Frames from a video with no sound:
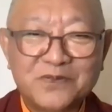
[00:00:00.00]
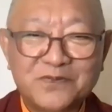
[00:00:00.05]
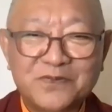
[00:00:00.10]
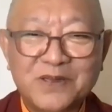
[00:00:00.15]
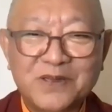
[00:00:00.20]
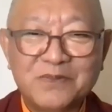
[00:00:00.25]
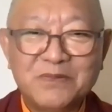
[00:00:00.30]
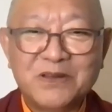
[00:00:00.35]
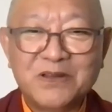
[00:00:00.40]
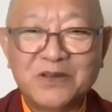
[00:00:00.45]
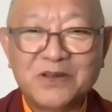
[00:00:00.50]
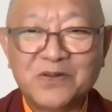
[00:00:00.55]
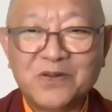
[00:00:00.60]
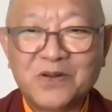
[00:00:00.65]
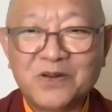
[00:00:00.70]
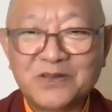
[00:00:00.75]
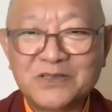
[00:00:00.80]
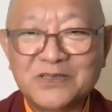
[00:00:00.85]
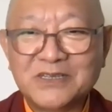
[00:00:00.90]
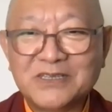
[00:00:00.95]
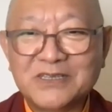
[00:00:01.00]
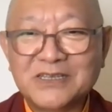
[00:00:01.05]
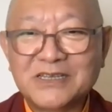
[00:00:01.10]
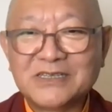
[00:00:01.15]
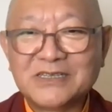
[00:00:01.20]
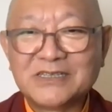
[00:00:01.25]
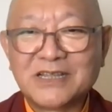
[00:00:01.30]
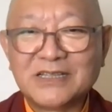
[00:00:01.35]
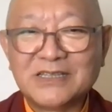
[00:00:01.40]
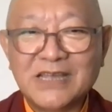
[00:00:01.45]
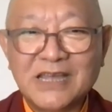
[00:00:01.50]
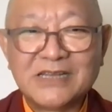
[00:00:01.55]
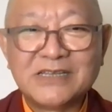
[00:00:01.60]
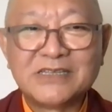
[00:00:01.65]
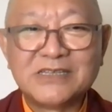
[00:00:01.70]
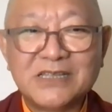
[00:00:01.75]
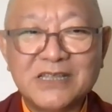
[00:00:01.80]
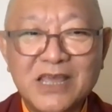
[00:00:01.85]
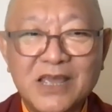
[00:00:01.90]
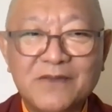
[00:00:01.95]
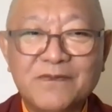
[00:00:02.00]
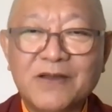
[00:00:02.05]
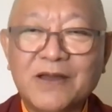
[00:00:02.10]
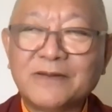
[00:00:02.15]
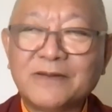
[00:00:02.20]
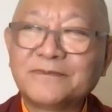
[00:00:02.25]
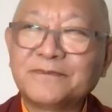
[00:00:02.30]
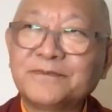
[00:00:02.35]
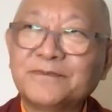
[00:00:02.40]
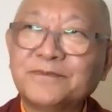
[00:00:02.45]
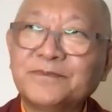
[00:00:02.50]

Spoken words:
family god and things like that. That's Deva.